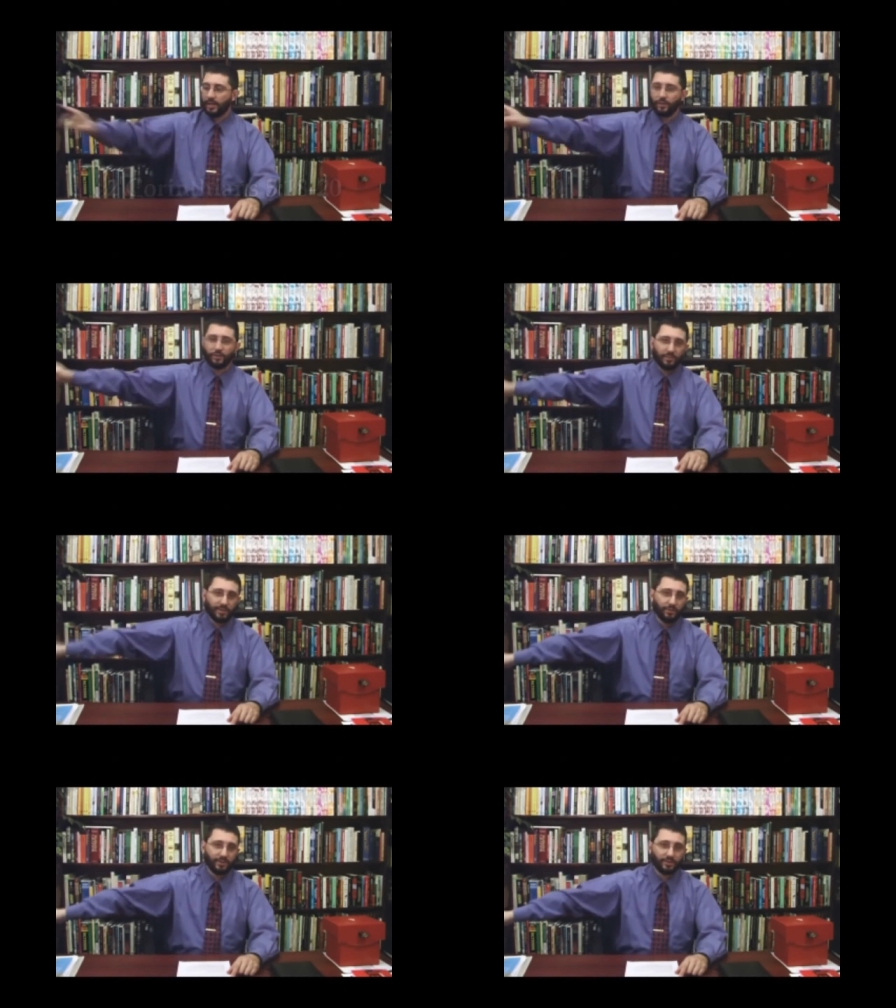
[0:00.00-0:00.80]
And you should
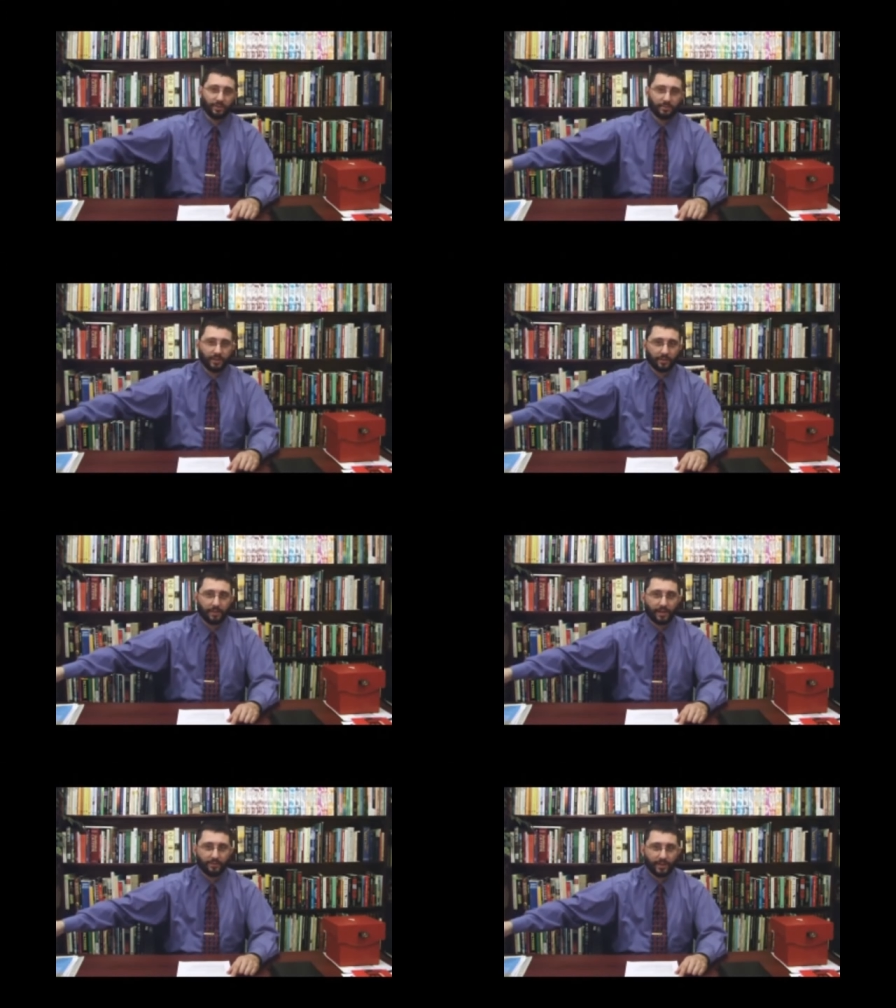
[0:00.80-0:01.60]
be doing something
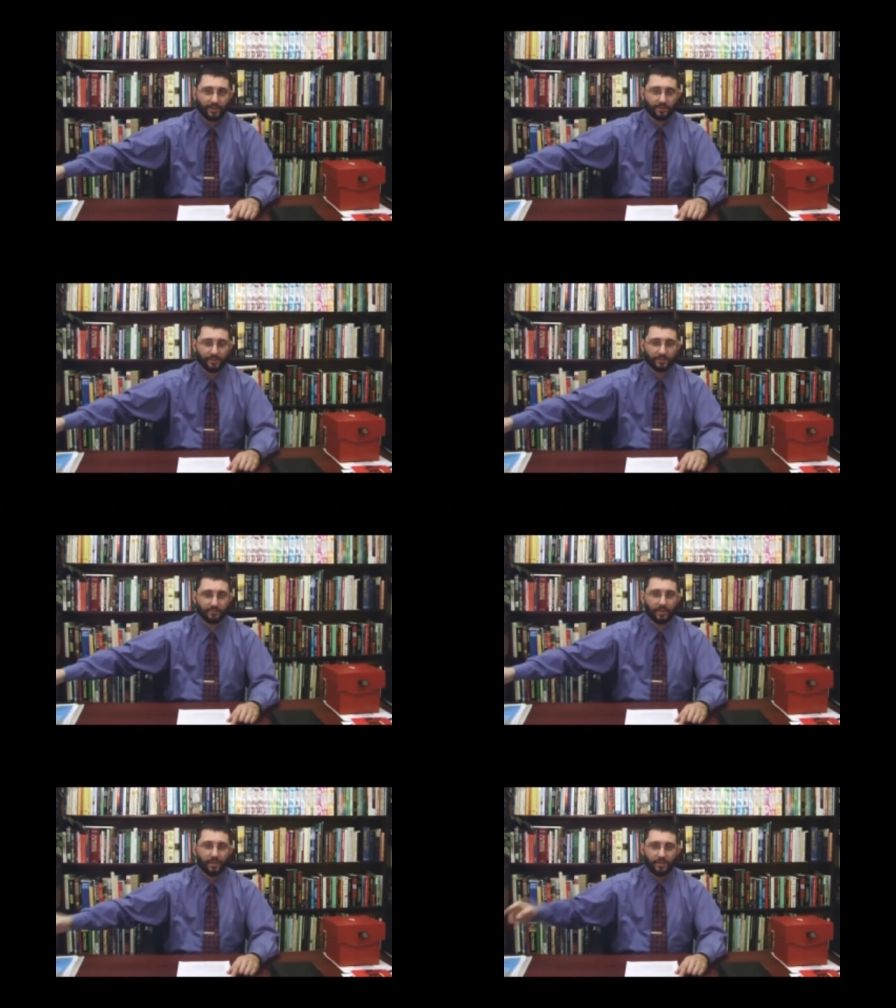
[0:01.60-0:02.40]
about
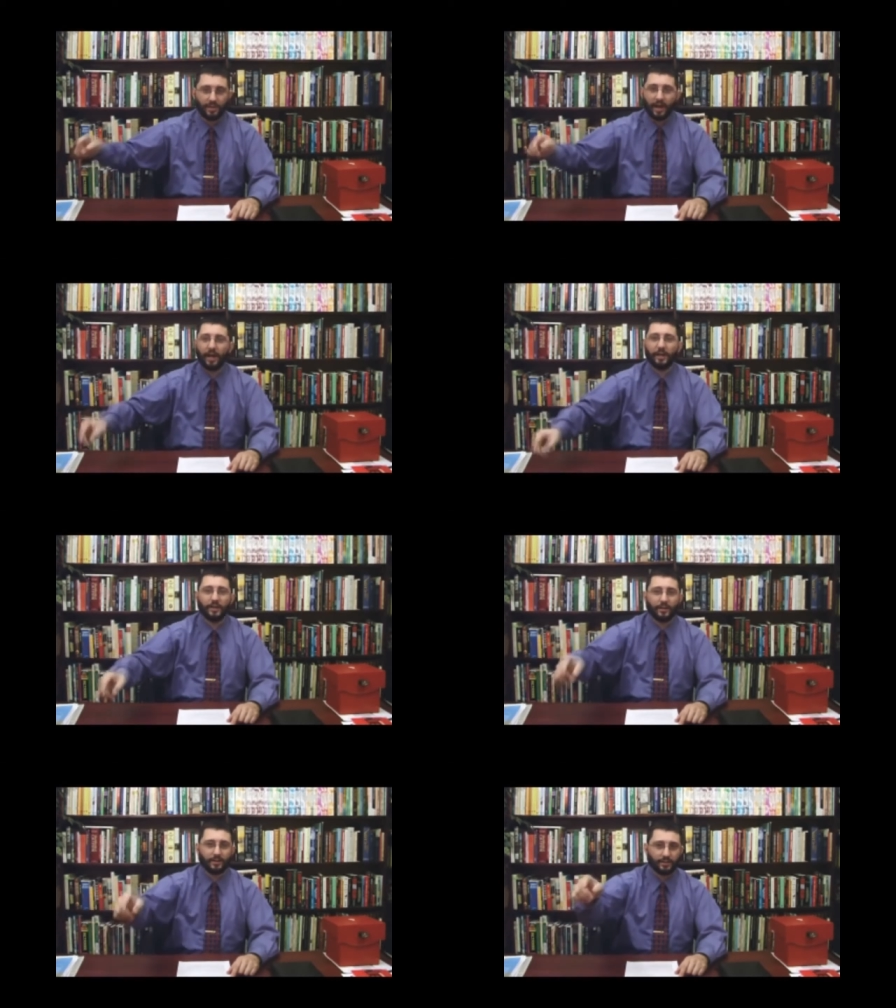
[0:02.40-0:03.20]
evangelism.
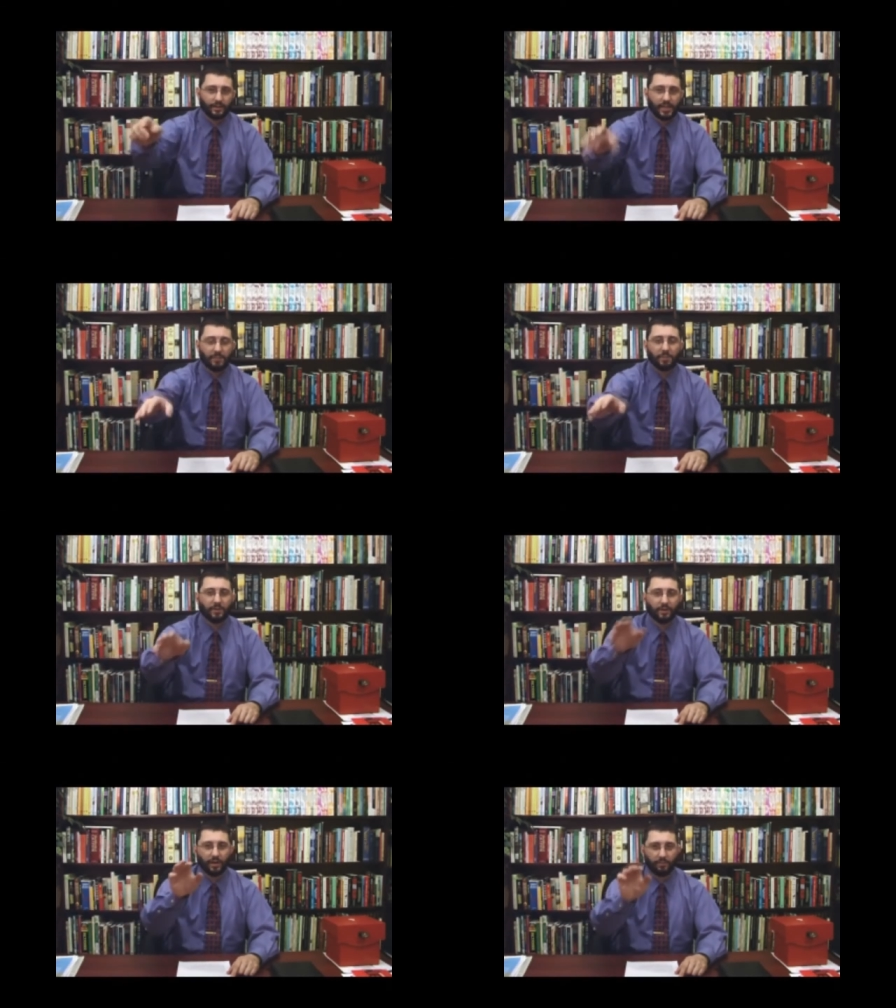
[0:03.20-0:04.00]
Not
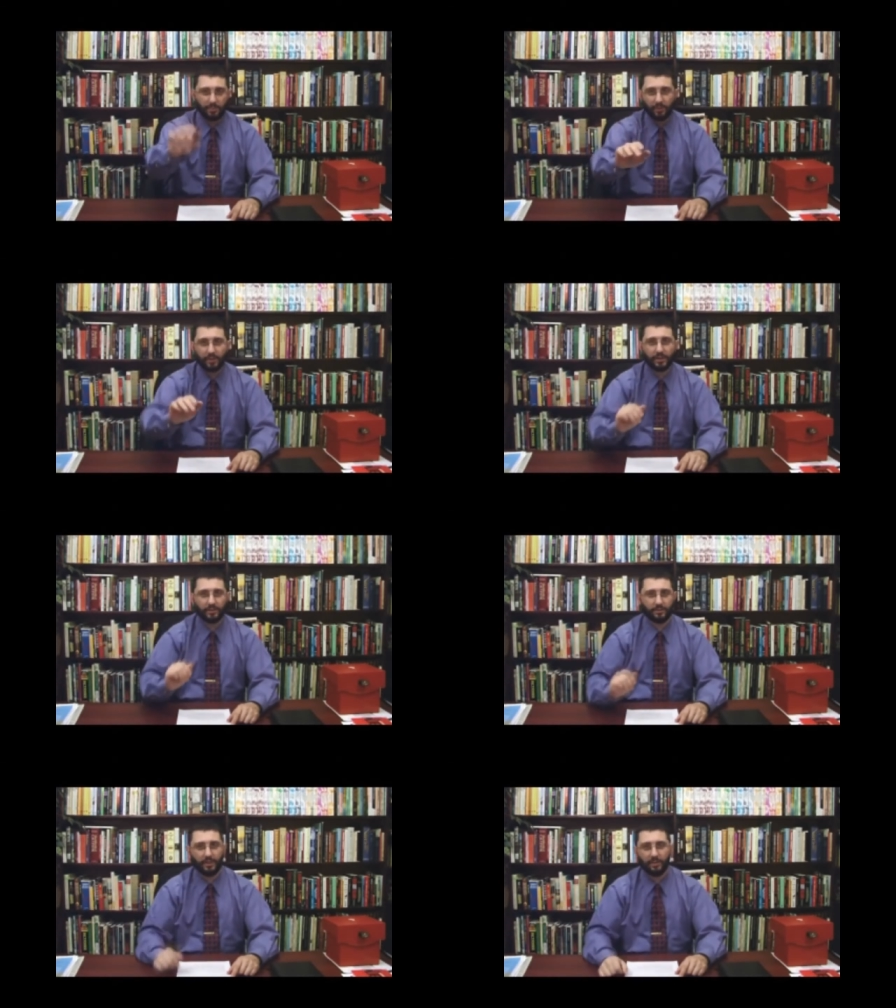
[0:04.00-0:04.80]
keeping a
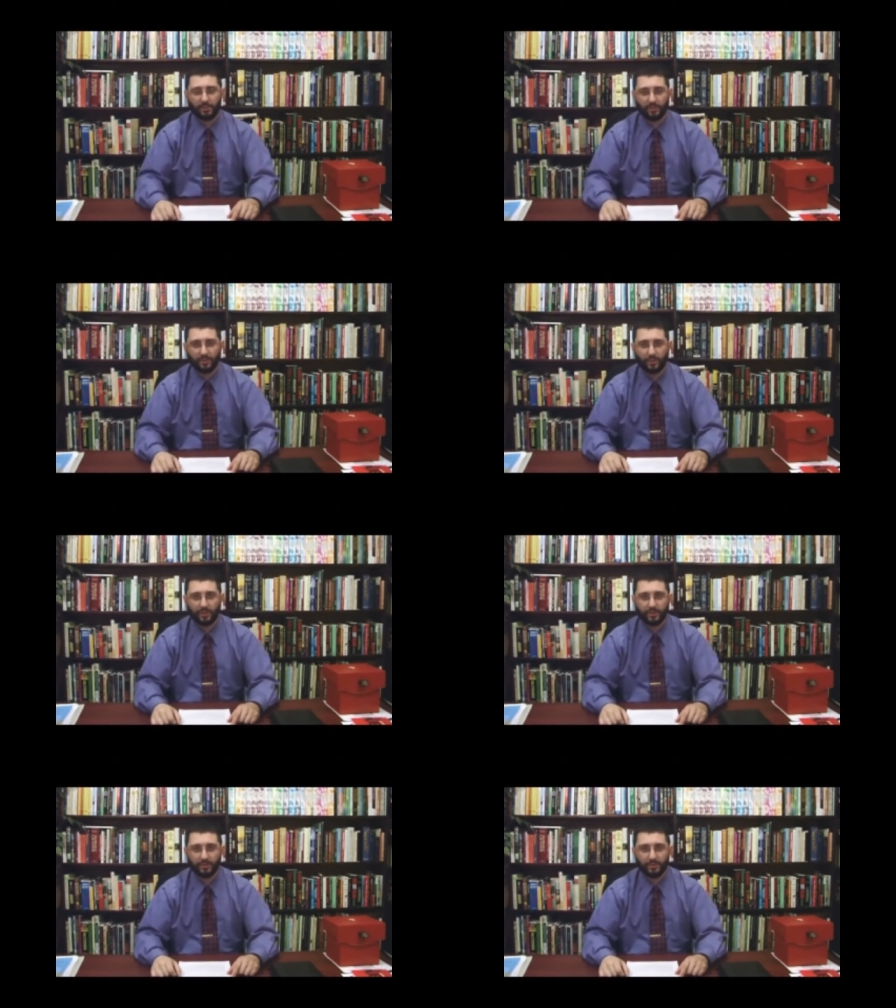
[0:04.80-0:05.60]
building up and
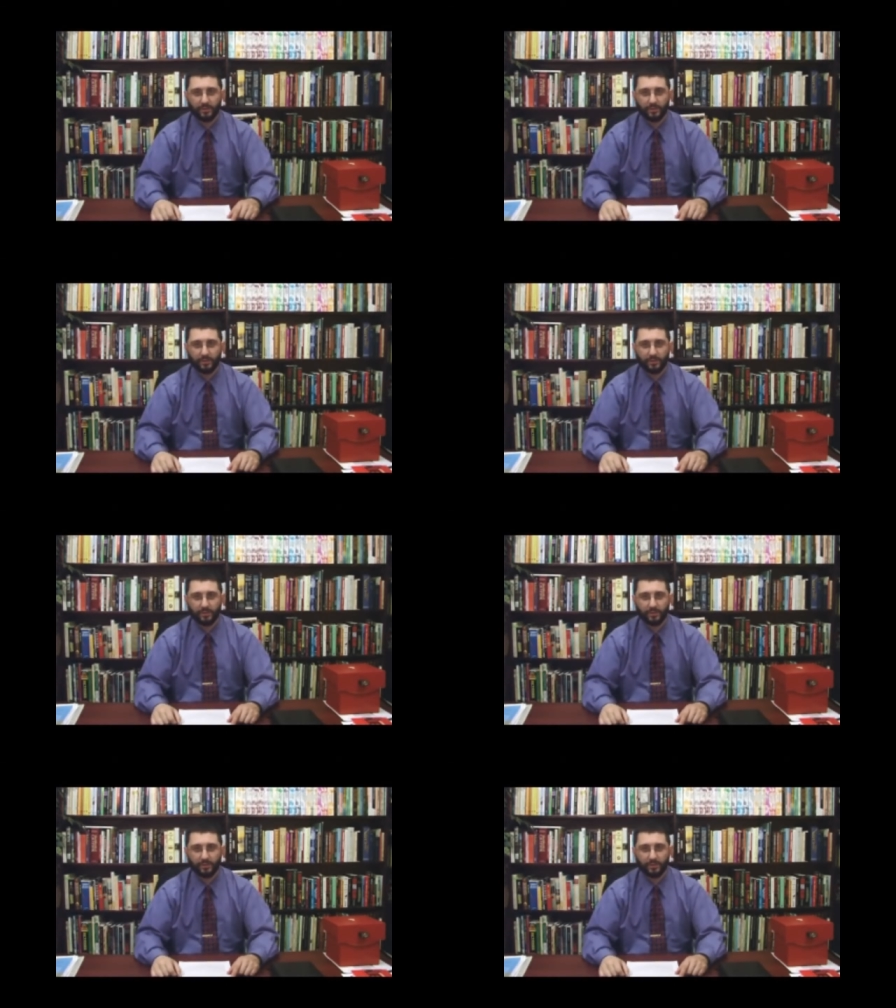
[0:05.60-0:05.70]
going.